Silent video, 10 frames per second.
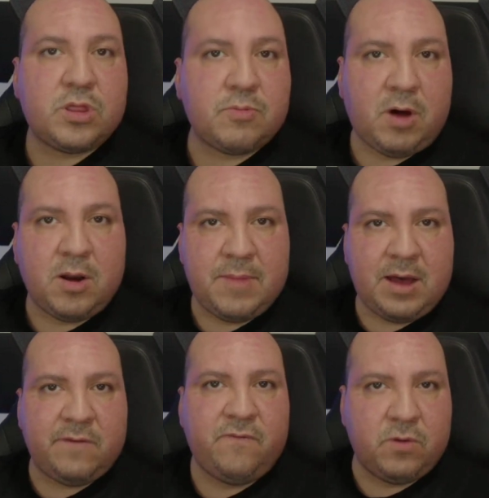small
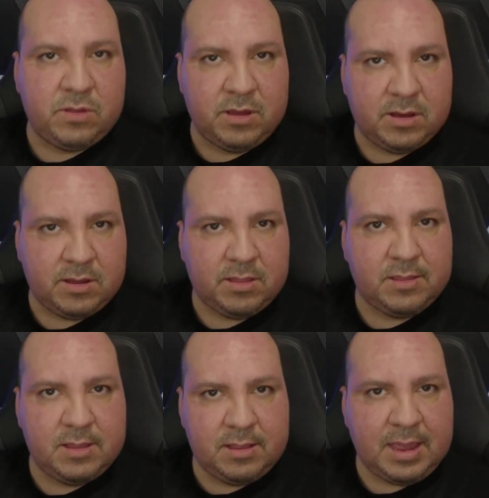amount for
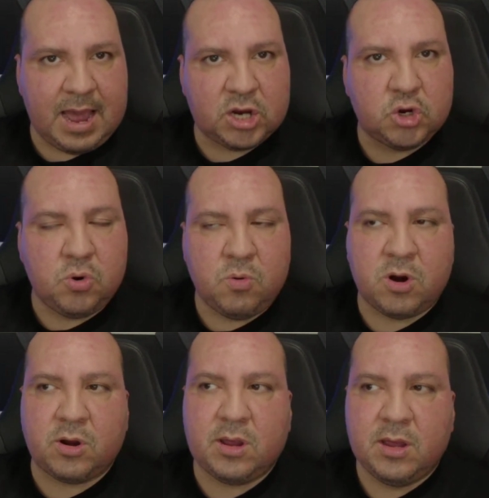the actual
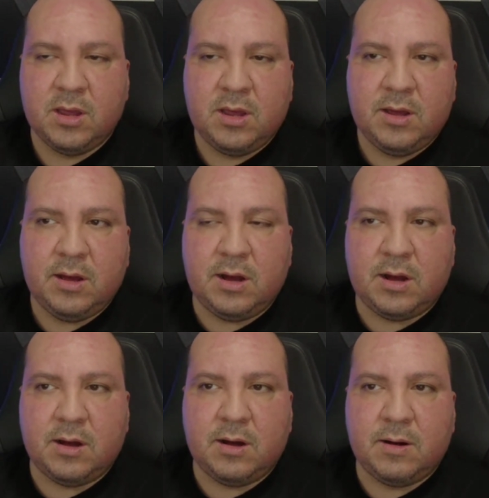work.
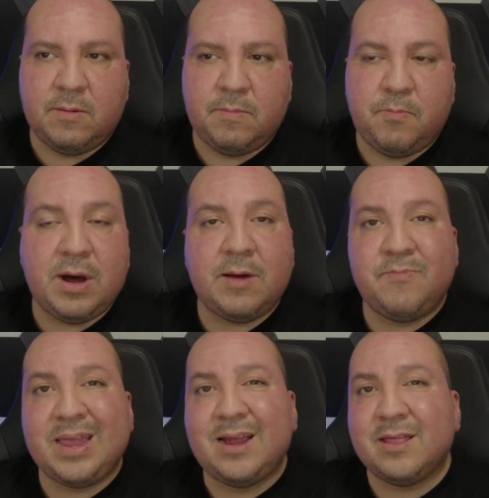But
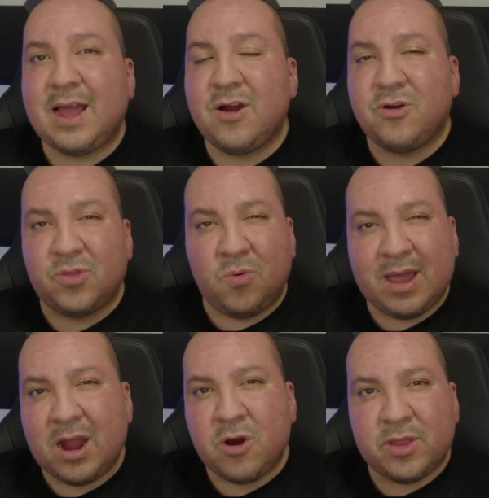because I heard the way
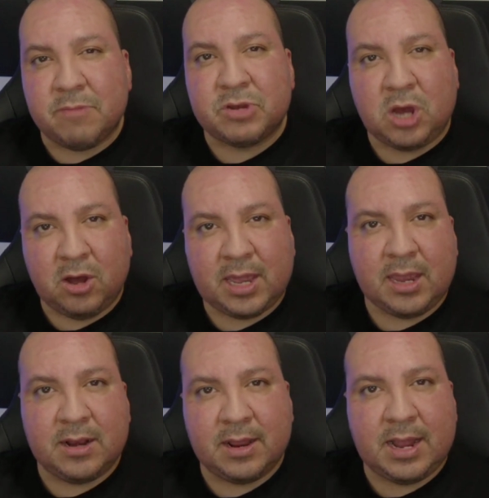I heard them
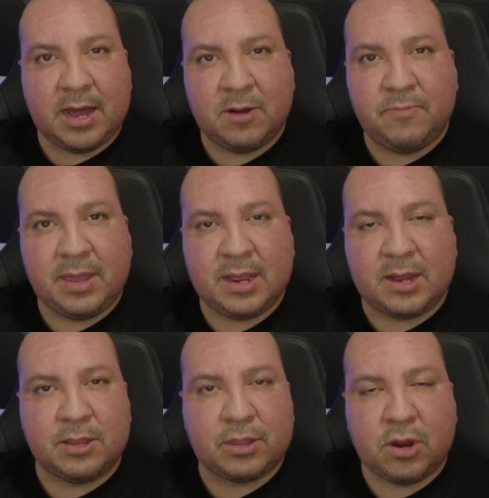talking and kind of being
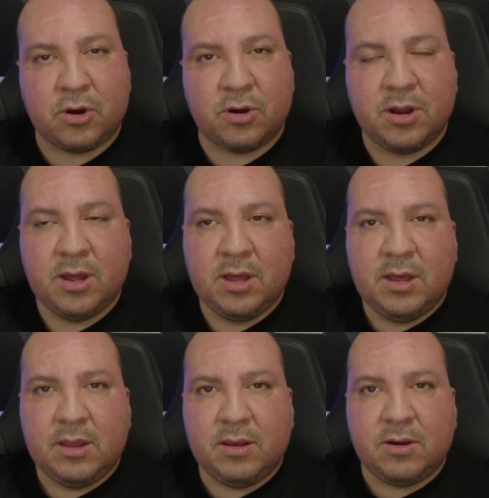concerned,
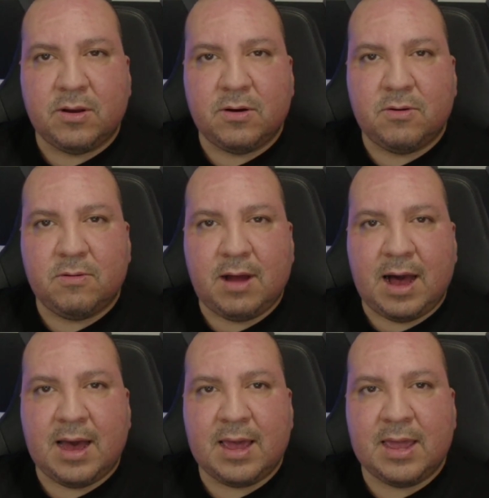
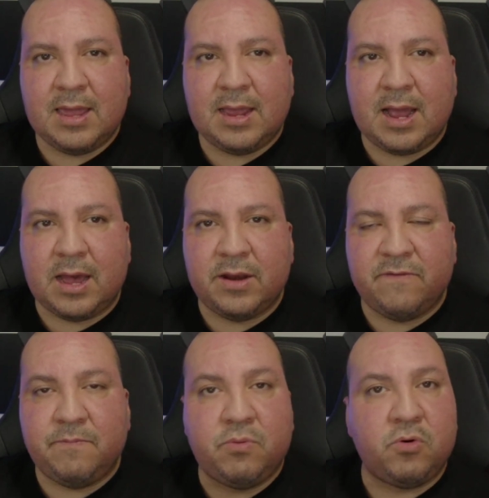I kind of
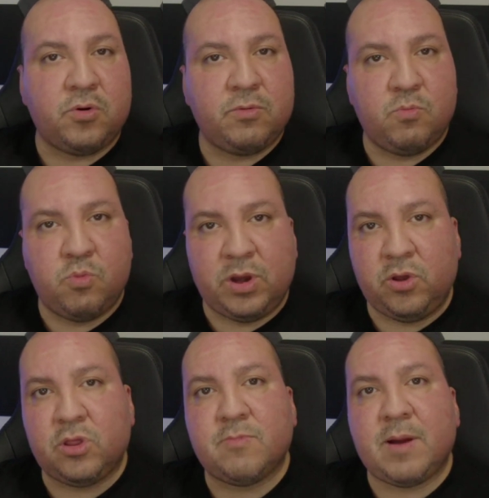
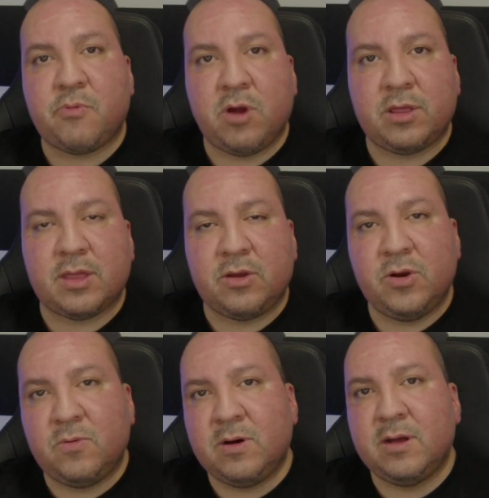reduced my price. Like, you know
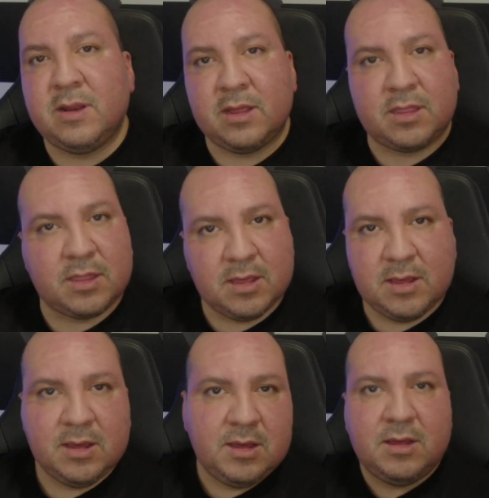what, that's,
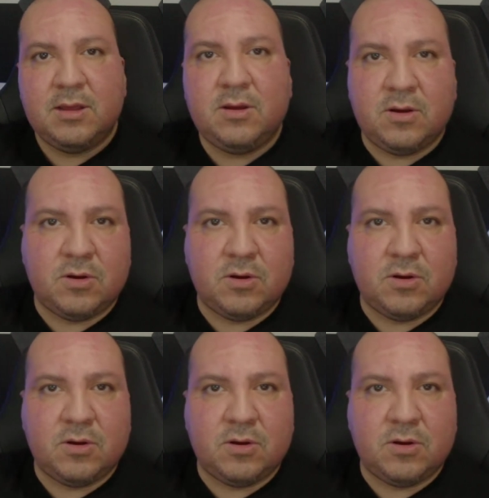and